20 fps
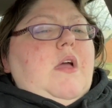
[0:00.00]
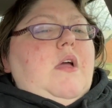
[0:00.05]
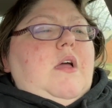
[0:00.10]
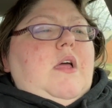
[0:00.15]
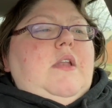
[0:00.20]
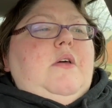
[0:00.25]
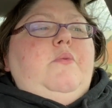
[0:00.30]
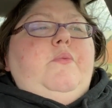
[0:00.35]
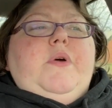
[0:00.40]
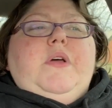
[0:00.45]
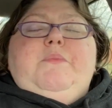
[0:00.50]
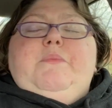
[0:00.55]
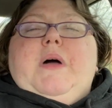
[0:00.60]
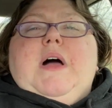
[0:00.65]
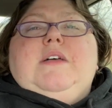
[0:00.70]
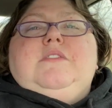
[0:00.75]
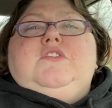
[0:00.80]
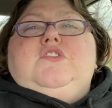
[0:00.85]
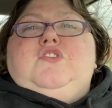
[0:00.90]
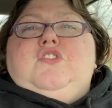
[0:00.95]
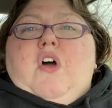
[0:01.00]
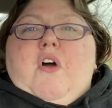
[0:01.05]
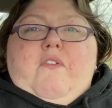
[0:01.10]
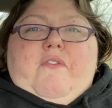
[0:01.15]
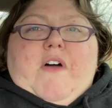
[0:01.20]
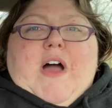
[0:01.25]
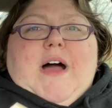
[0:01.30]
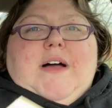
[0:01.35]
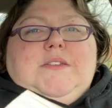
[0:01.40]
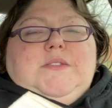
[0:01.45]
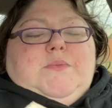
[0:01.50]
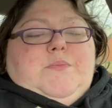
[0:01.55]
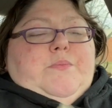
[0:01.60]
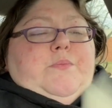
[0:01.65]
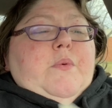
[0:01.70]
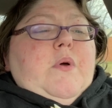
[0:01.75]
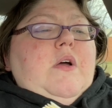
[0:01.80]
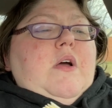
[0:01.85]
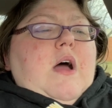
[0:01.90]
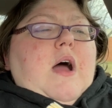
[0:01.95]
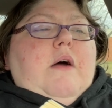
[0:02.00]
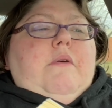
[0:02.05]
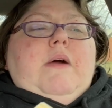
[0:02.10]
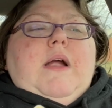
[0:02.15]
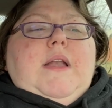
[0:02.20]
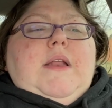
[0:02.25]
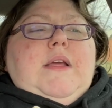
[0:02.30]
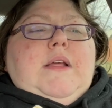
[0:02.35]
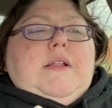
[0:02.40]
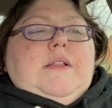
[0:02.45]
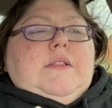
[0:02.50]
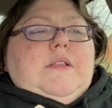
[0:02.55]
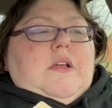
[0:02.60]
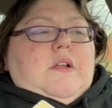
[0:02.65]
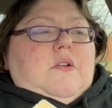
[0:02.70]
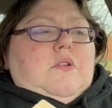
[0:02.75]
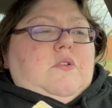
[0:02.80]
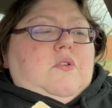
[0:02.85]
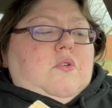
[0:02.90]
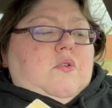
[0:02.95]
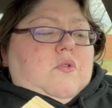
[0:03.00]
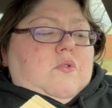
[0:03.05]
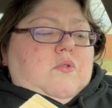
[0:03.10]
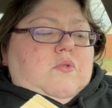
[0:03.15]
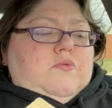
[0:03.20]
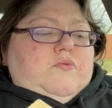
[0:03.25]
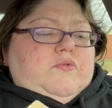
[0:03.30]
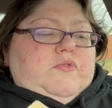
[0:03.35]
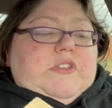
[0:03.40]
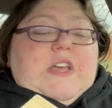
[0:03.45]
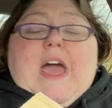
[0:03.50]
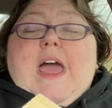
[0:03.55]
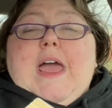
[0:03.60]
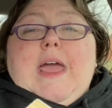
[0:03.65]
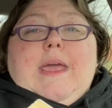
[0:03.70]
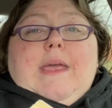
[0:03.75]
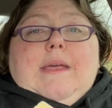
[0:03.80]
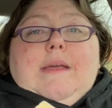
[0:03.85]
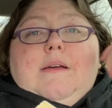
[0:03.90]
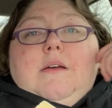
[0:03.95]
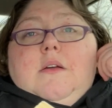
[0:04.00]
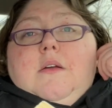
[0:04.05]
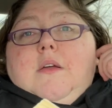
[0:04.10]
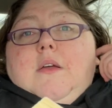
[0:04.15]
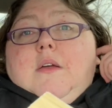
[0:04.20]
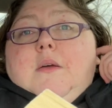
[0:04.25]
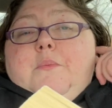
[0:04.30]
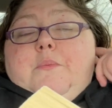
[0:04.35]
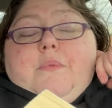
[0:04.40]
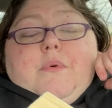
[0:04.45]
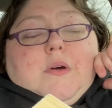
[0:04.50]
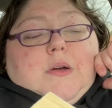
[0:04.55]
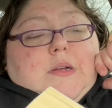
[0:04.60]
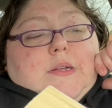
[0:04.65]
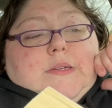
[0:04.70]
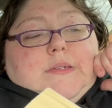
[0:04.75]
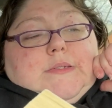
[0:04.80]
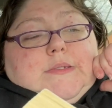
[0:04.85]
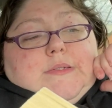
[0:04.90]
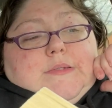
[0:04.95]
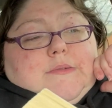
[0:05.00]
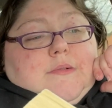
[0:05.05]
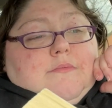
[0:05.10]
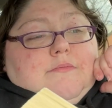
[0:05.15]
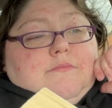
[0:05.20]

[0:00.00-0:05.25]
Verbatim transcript: And it went by so fast. I read it in literal day because